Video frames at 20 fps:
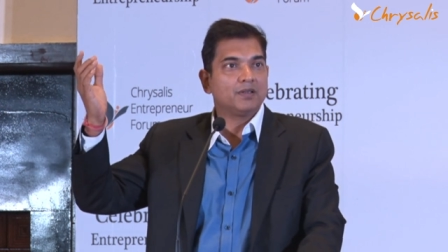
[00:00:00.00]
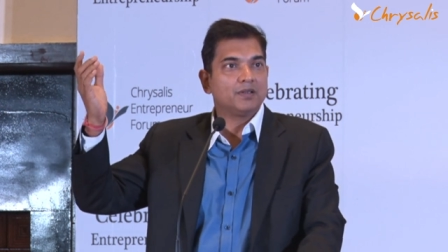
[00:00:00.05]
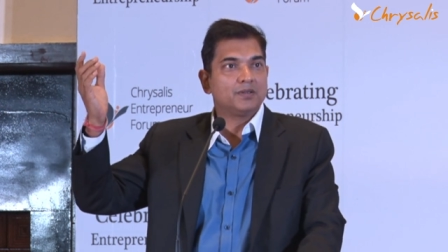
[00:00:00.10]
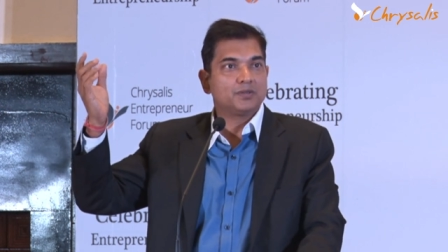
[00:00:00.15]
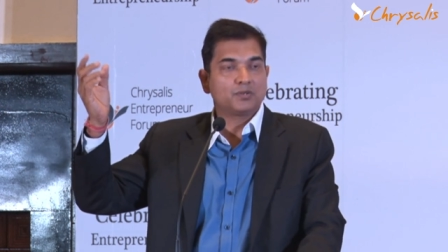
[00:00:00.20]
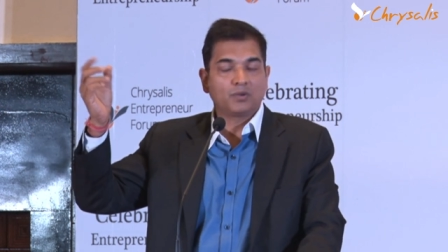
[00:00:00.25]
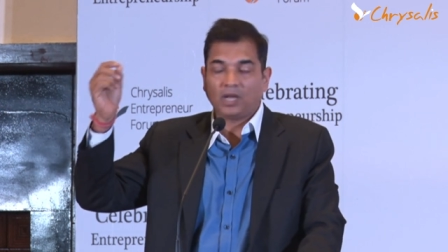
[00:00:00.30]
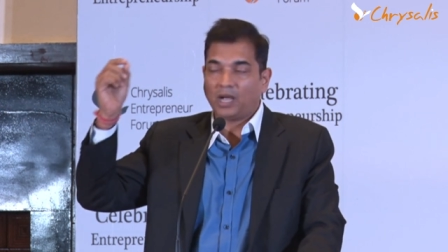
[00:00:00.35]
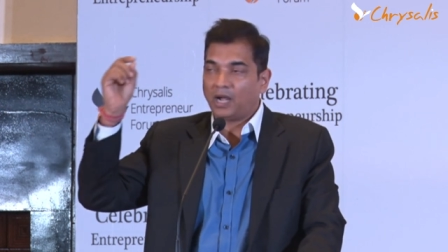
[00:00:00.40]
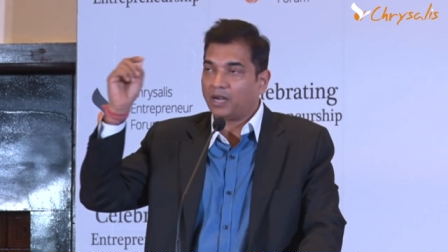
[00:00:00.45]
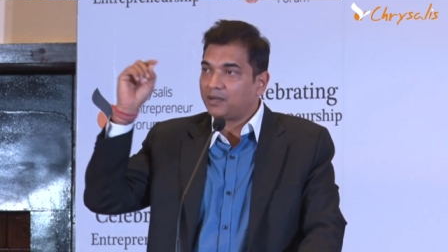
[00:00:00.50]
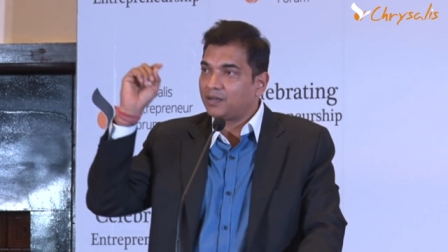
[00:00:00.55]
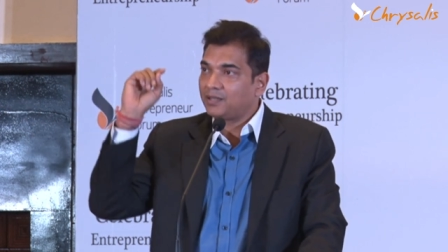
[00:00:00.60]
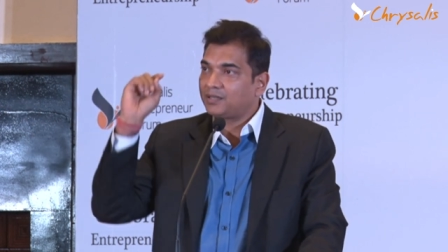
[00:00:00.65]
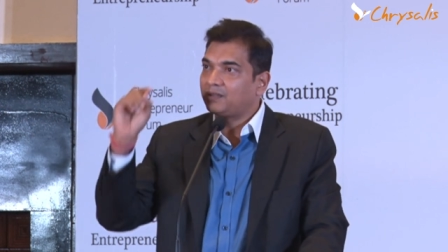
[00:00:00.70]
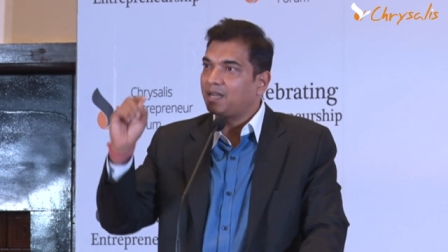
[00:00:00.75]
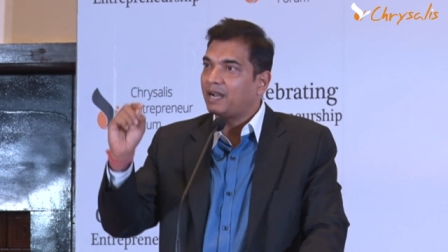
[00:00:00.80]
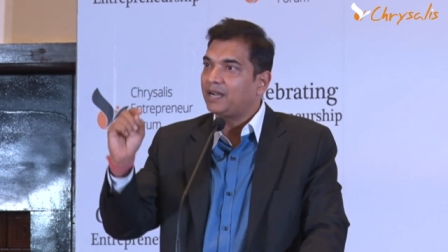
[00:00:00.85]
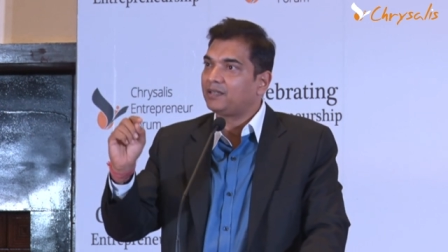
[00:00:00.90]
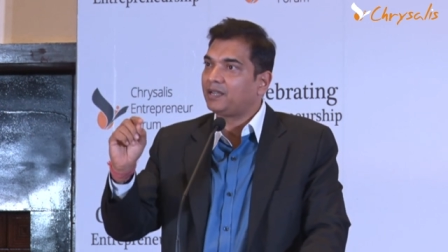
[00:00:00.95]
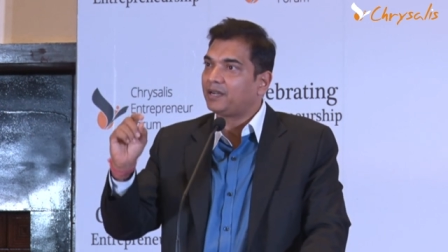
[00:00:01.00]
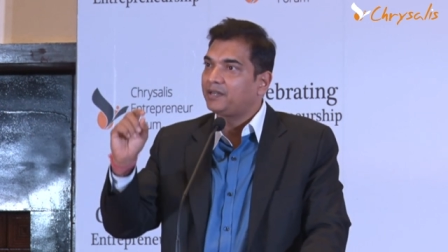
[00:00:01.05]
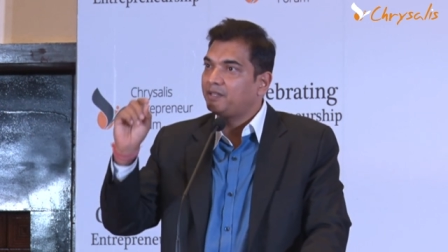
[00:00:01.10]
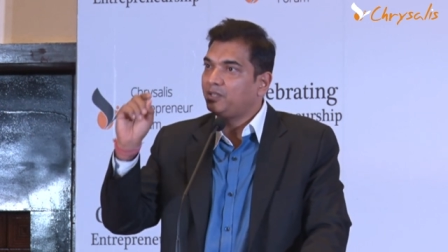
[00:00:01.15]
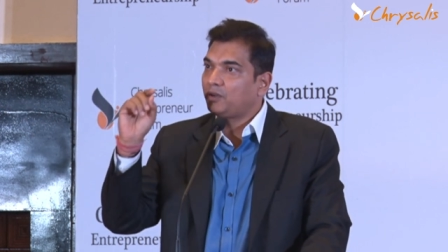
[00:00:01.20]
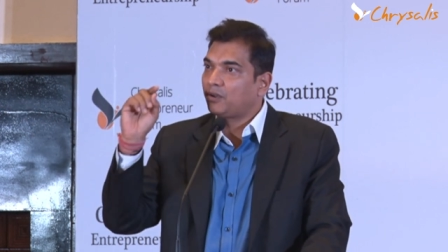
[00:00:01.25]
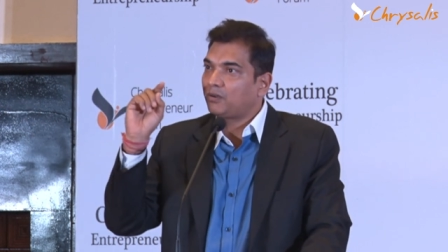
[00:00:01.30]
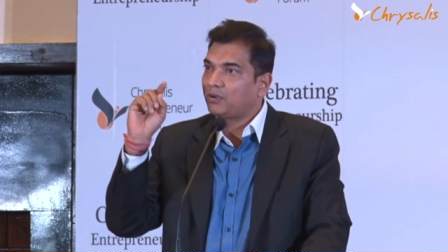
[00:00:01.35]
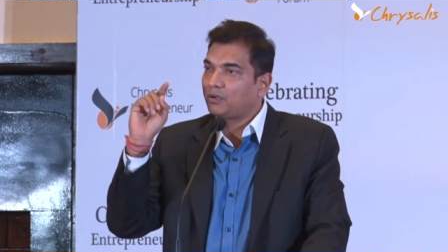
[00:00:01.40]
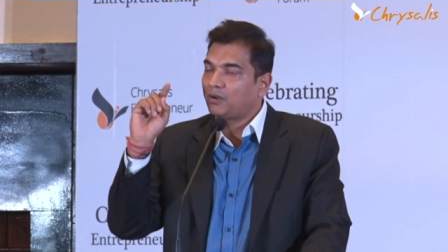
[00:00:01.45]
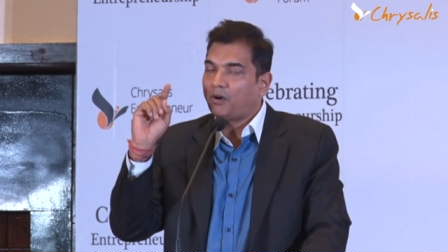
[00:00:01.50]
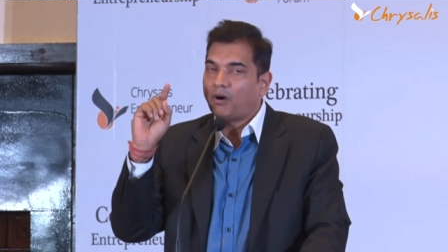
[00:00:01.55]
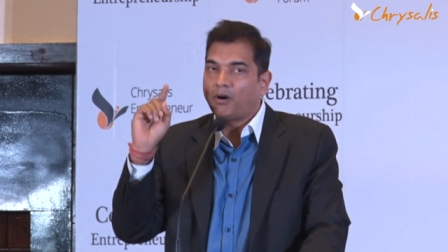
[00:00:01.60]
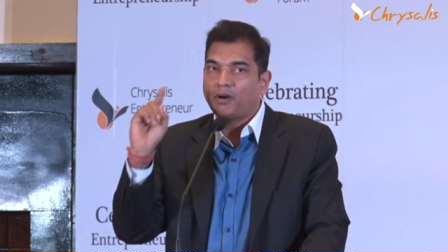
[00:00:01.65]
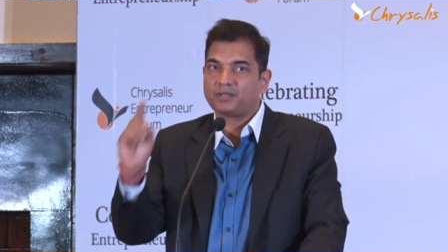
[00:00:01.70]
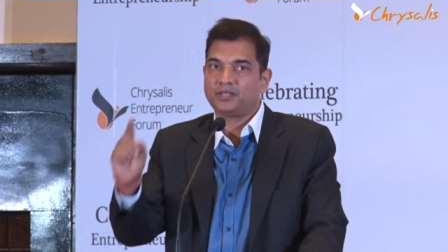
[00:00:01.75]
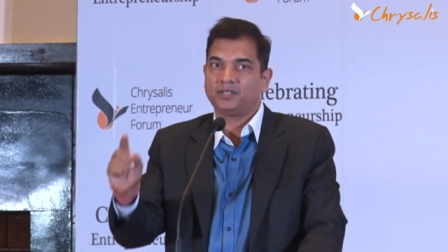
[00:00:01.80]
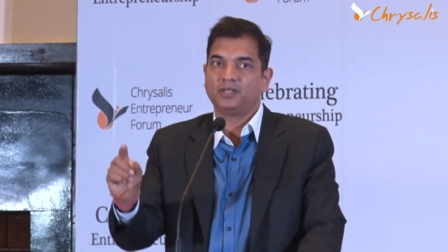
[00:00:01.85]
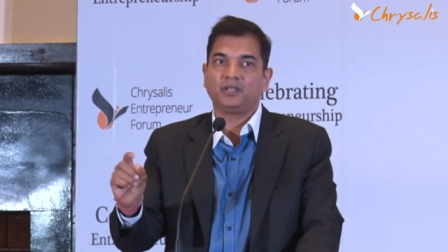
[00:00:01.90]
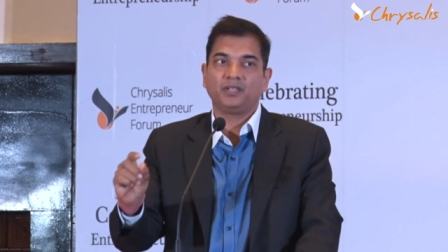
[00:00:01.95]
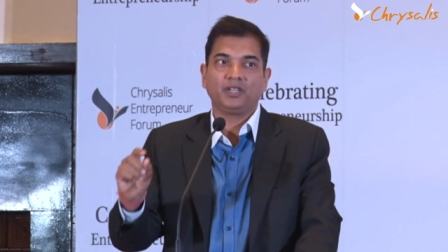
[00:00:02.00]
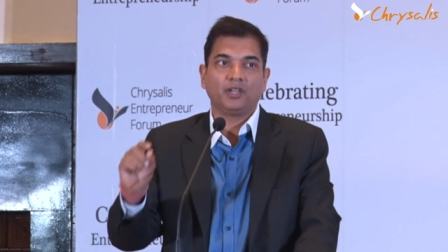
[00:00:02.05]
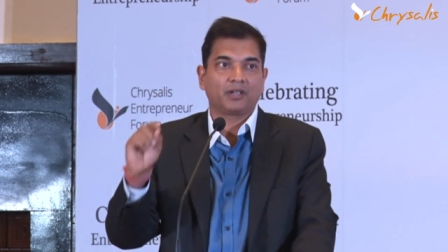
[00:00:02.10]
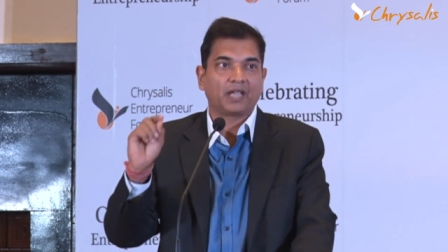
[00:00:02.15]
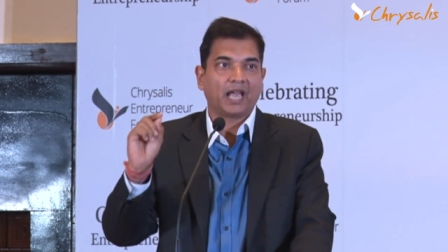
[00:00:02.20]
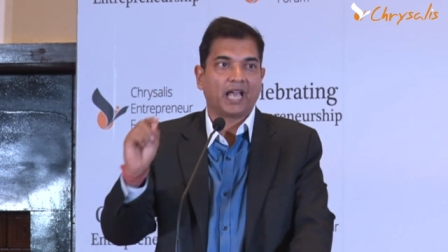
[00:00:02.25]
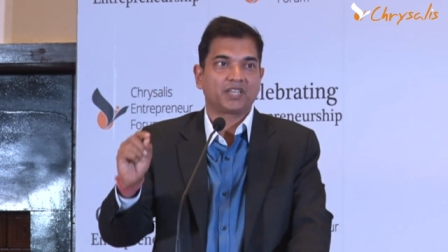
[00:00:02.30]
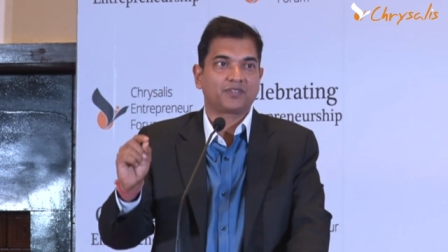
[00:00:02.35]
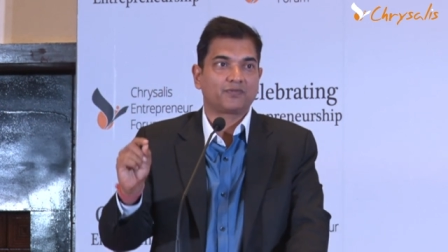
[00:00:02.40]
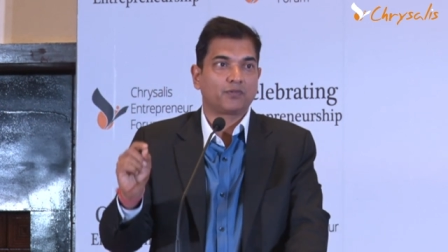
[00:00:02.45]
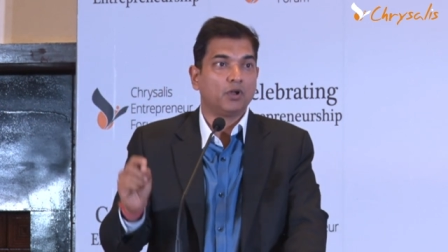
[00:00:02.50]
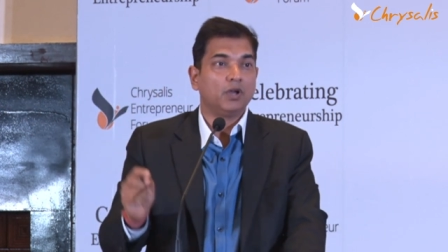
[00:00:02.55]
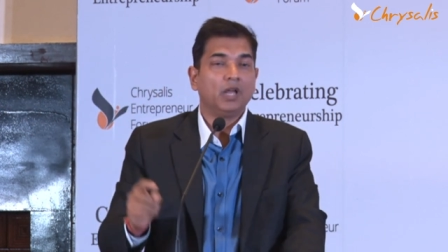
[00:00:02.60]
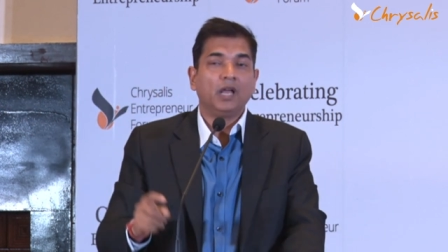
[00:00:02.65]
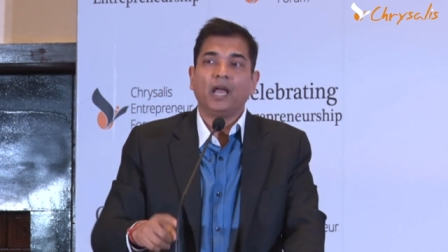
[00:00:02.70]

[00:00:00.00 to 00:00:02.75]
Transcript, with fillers: so understand that your oxygen, your cash flow,